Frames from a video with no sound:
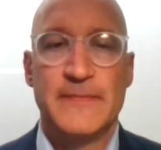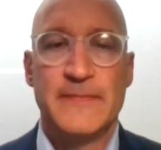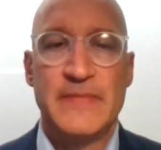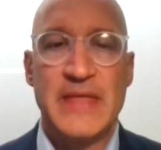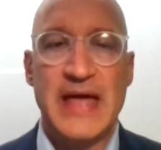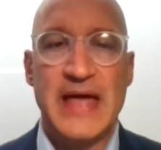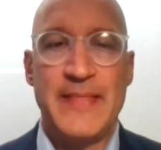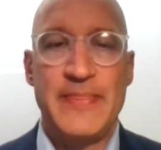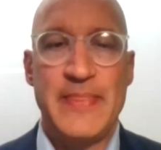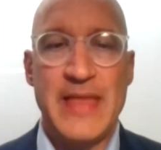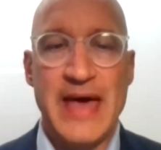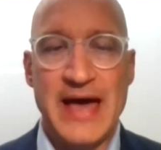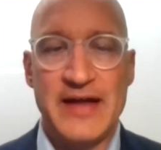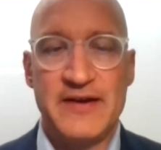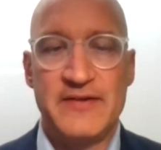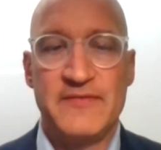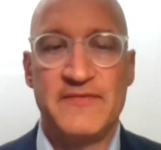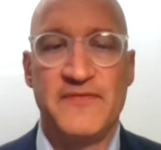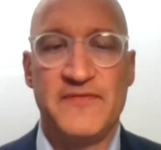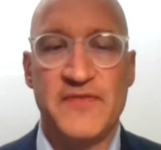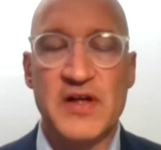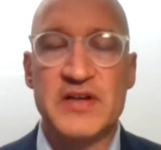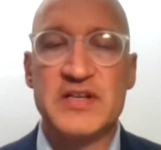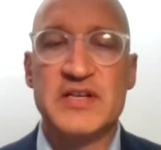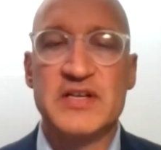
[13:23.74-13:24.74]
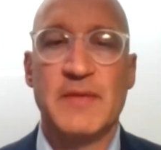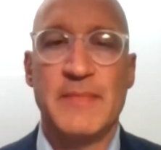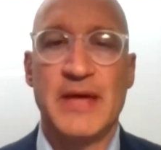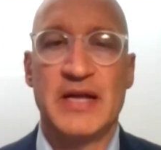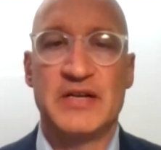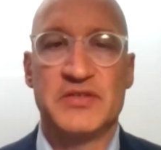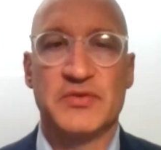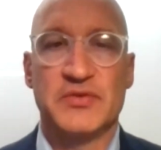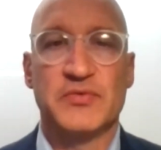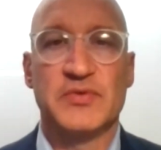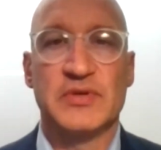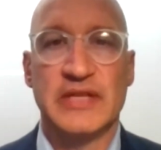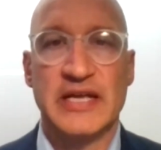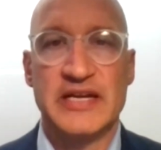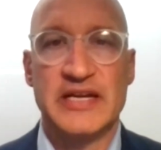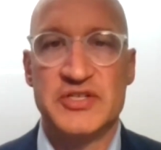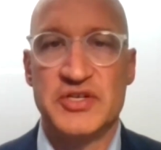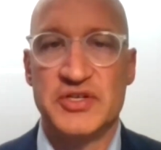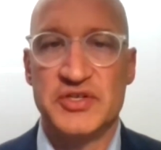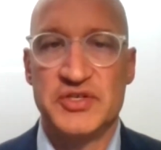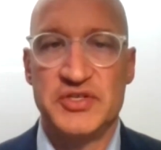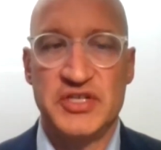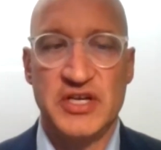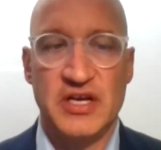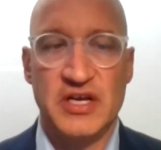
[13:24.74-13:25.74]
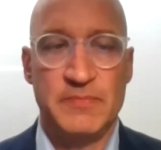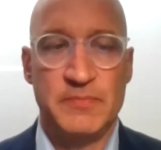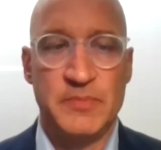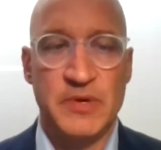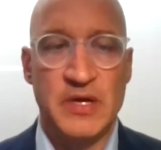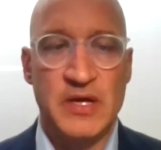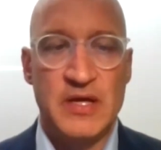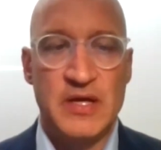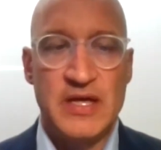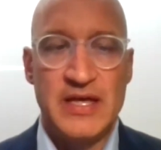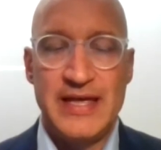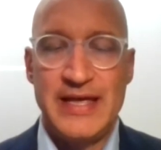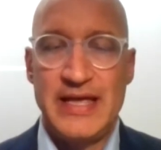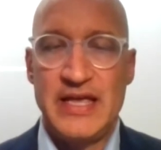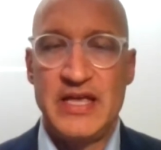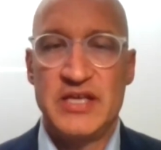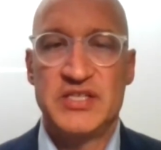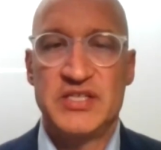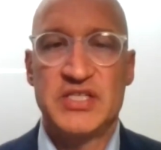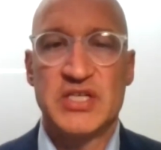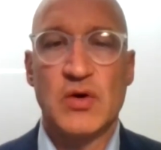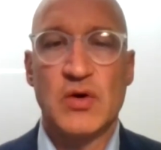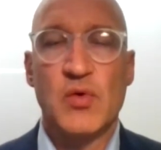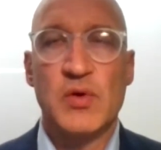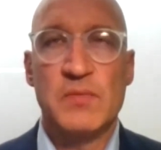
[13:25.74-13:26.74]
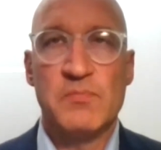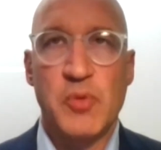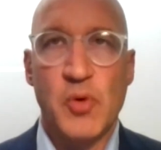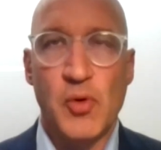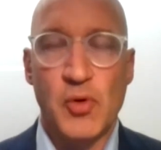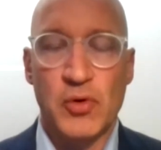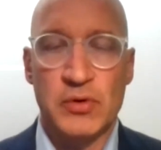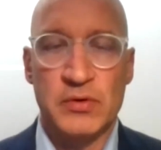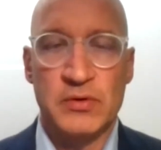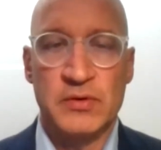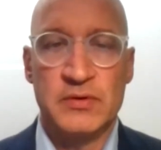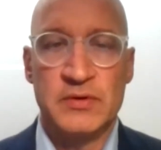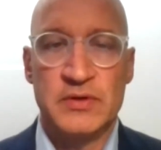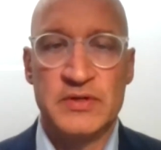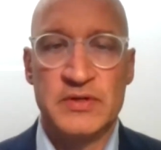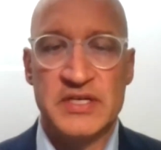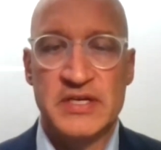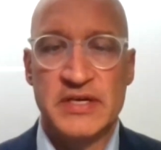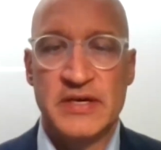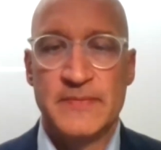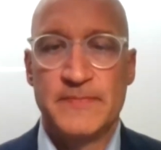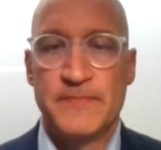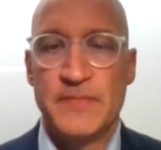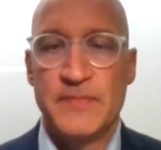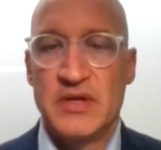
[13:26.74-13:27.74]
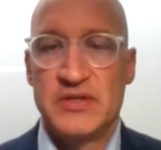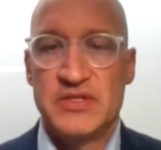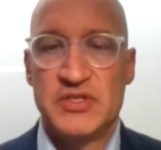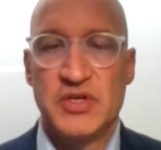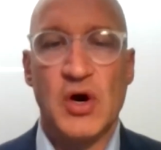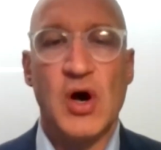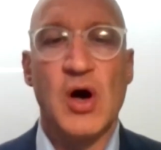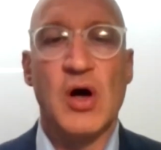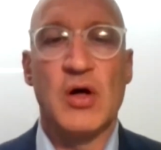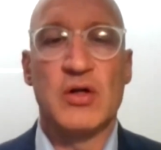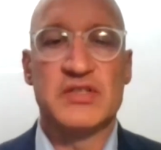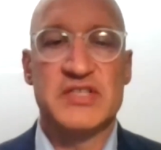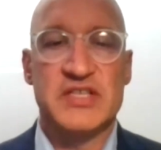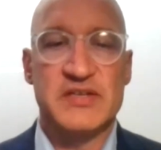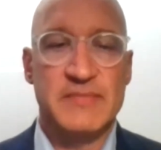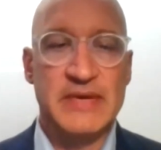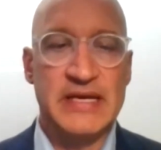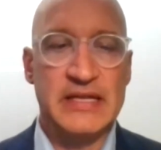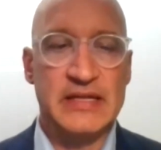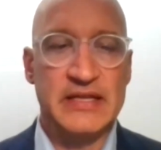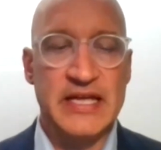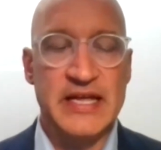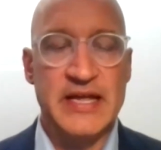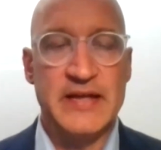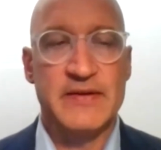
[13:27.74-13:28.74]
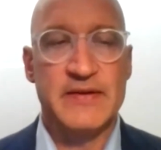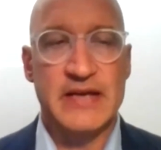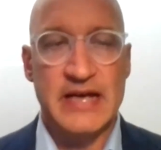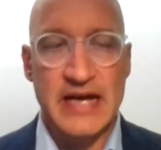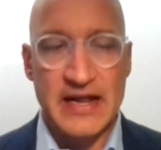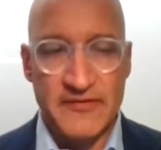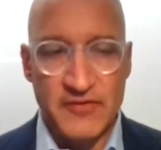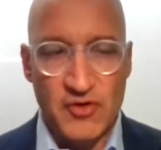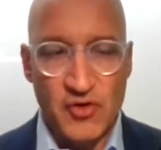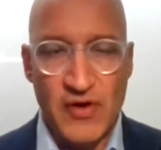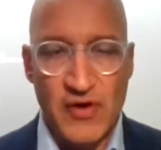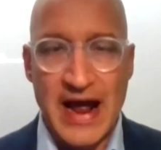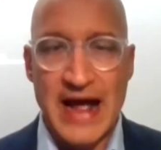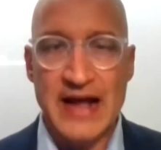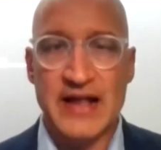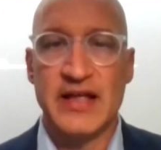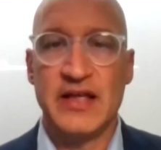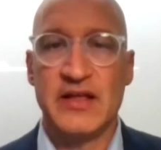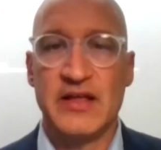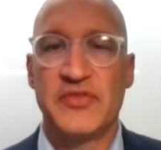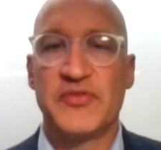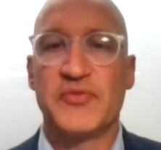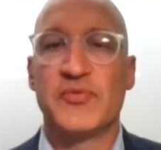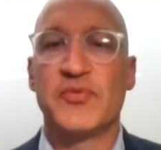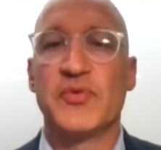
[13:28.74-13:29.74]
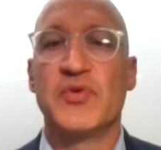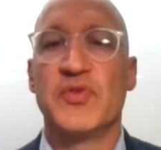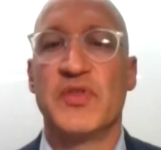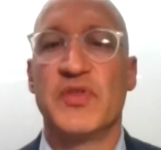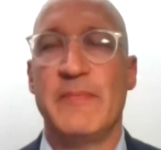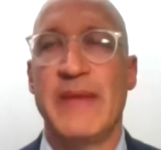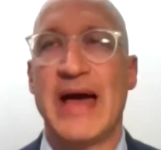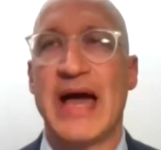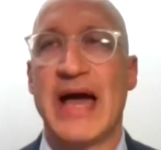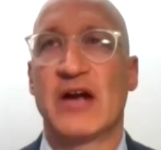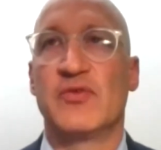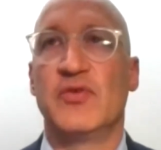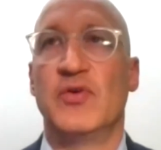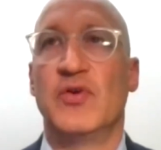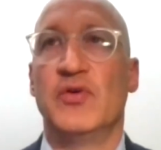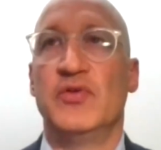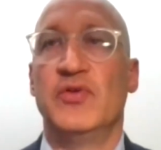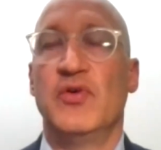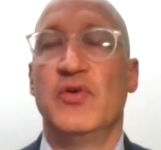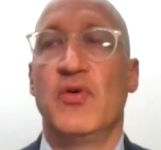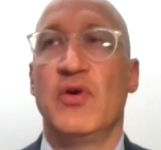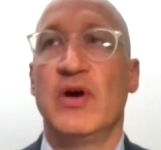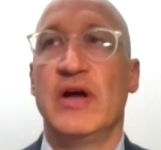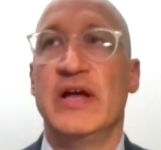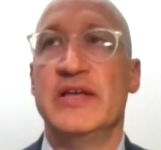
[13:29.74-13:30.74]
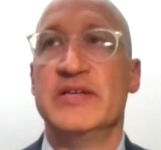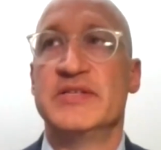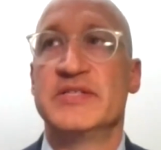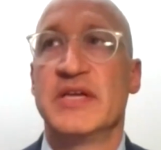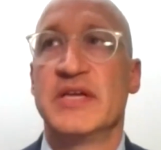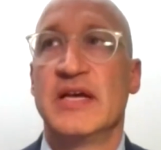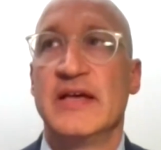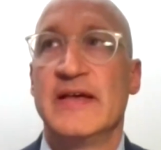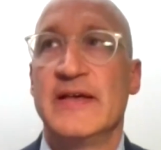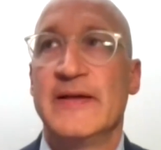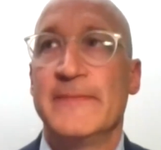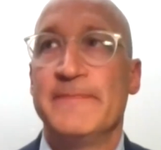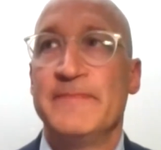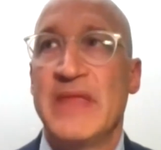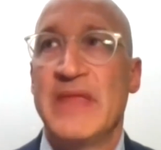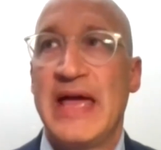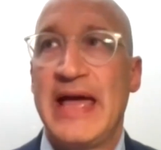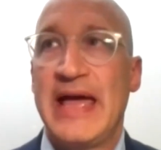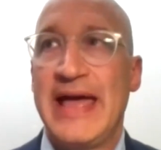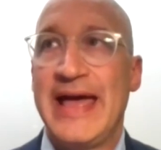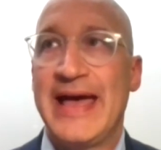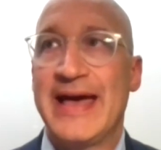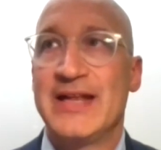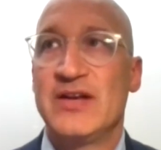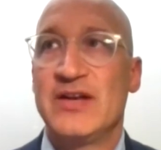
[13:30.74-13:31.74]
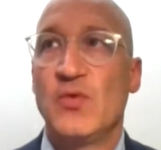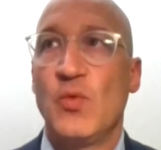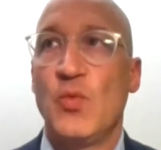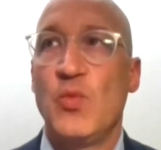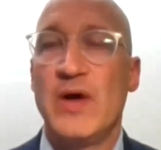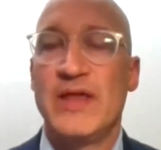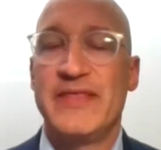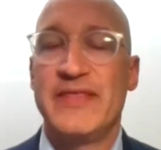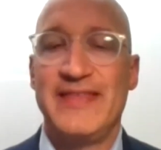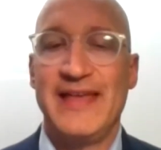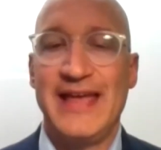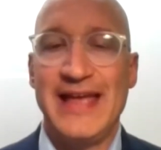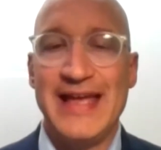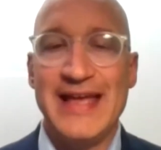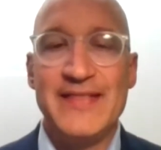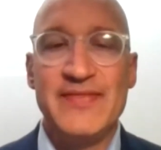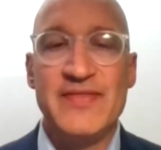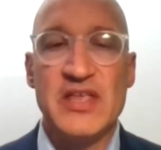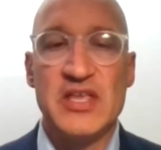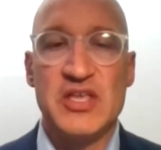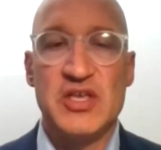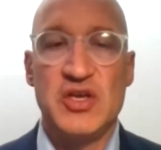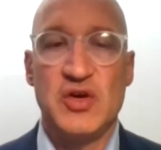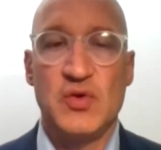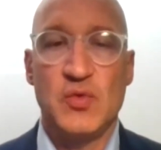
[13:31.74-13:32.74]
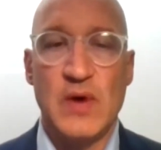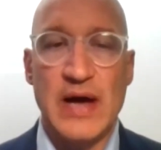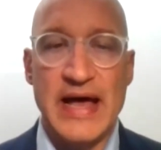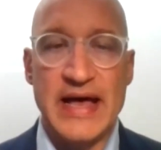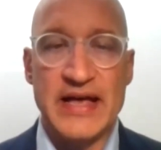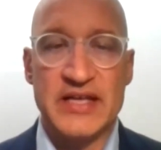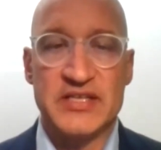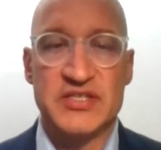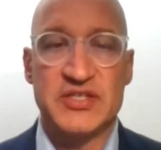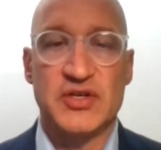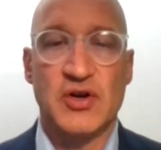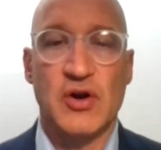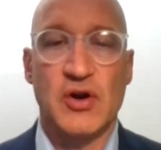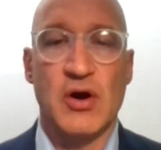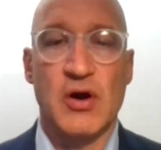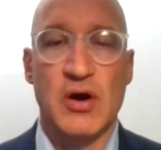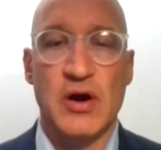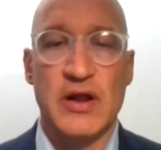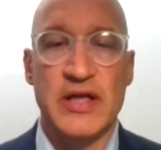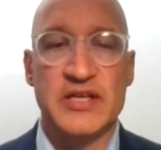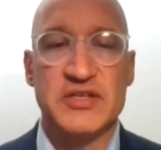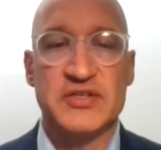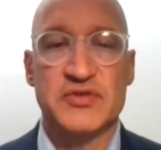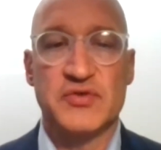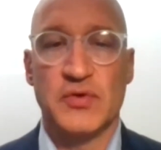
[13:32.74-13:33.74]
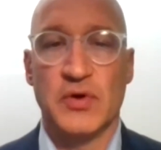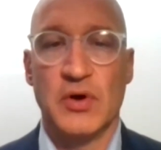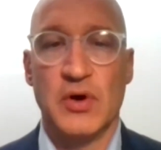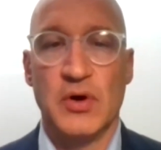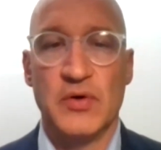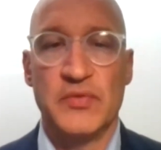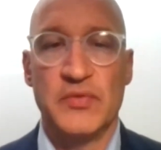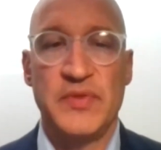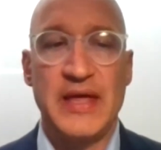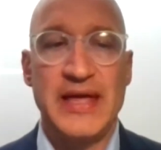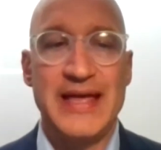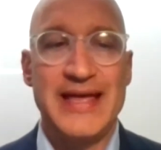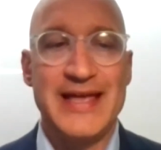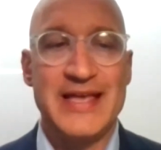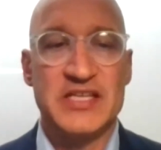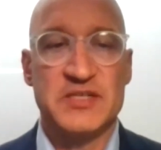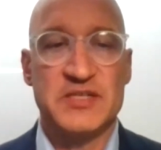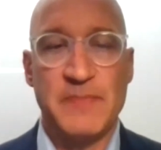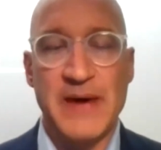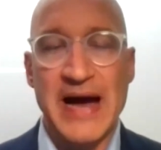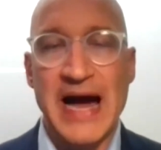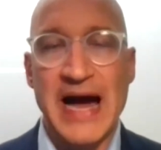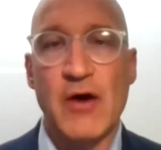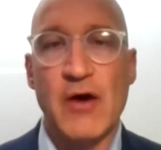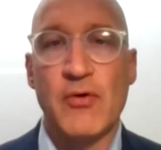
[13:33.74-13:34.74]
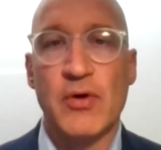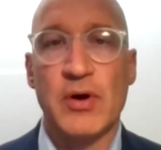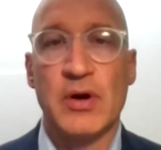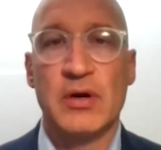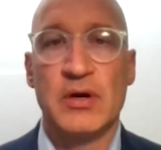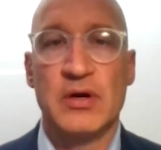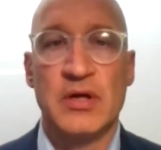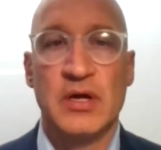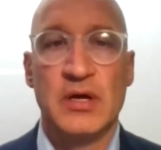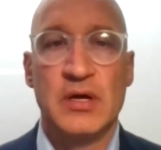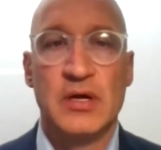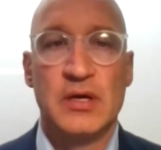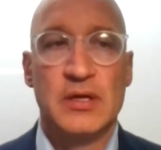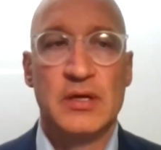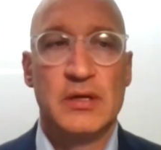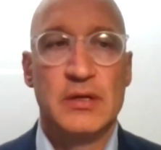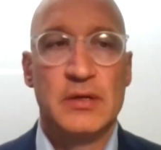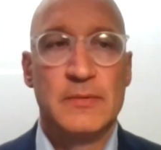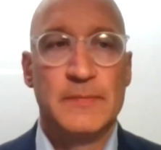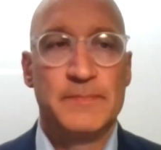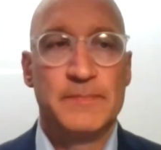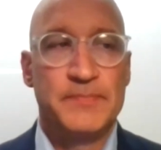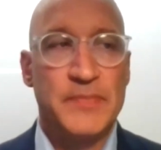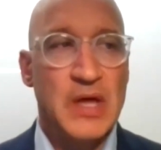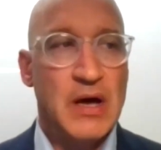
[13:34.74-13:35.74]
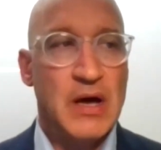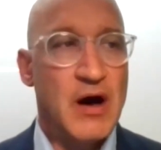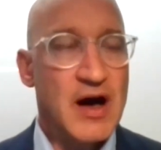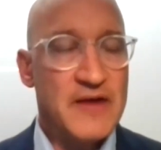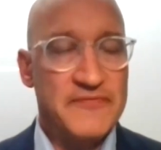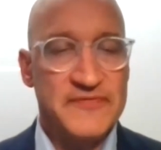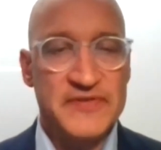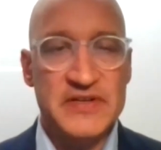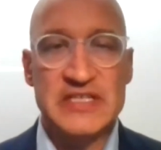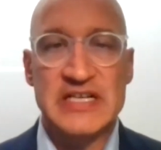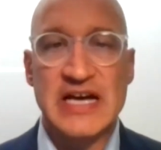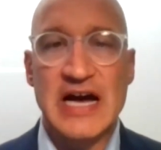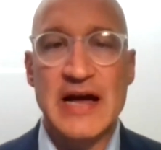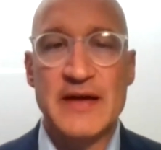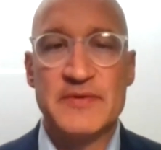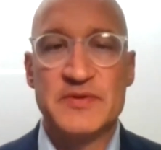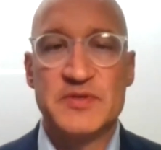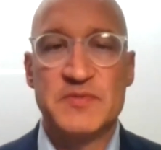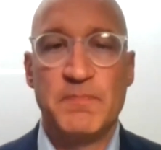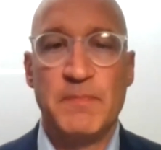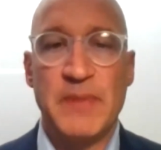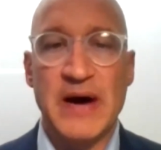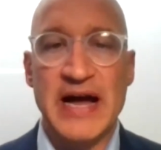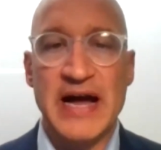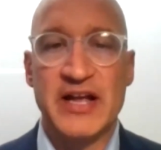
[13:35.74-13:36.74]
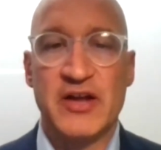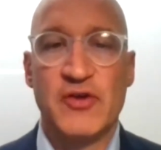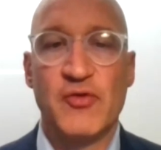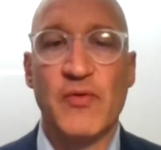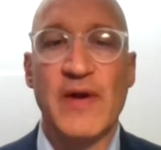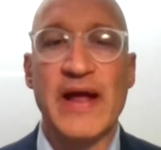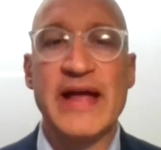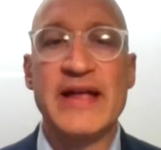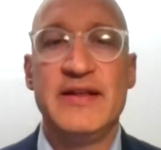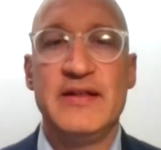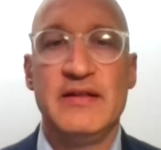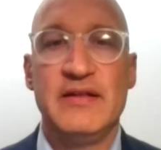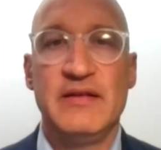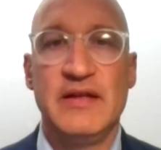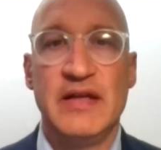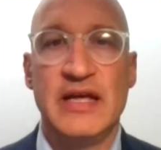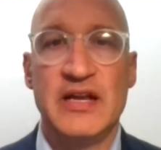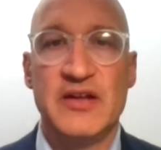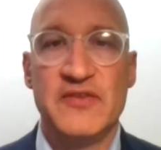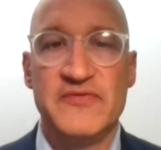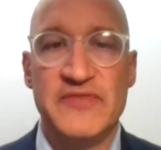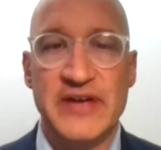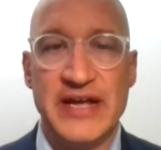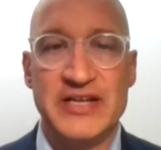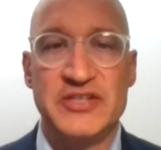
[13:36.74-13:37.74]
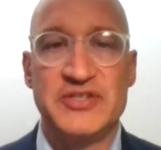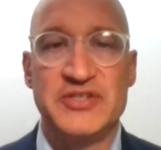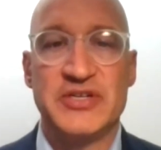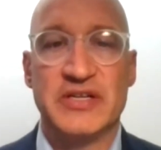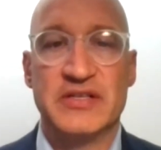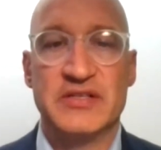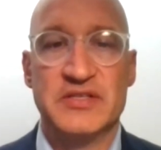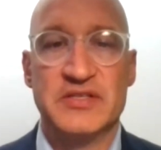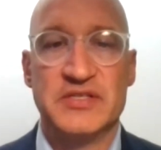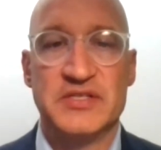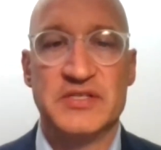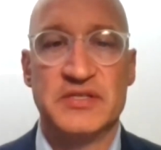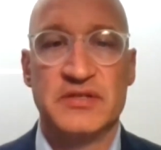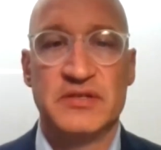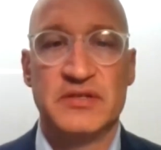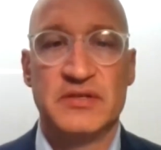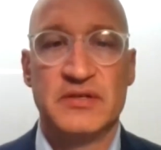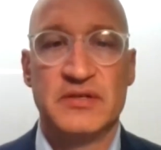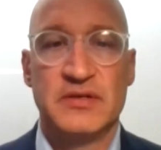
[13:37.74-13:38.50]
And that fundamental relationship is so important to ultimately kind of cracking through the macro noise. And within the U.S., earnings growth is powered oftentimes by great innovations.